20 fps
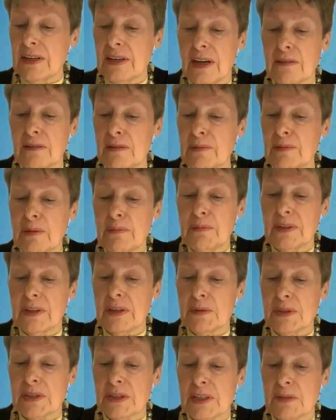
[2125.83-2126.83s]
I remember there
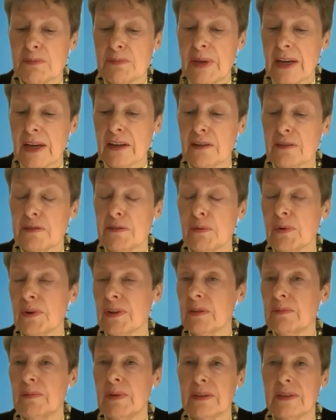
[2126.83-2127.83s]
was this back and
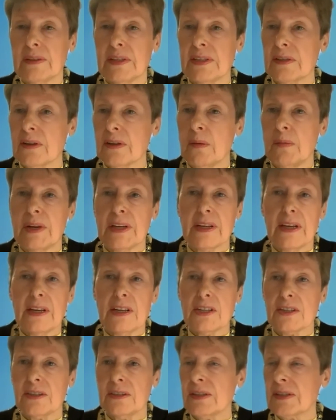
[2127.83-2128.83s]
forth about these
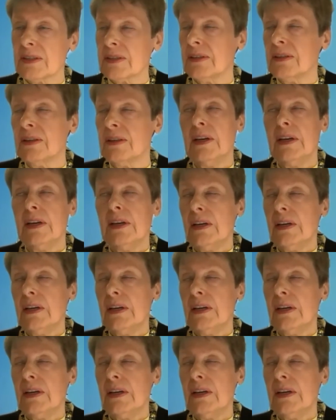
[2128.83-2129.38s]
obligations and,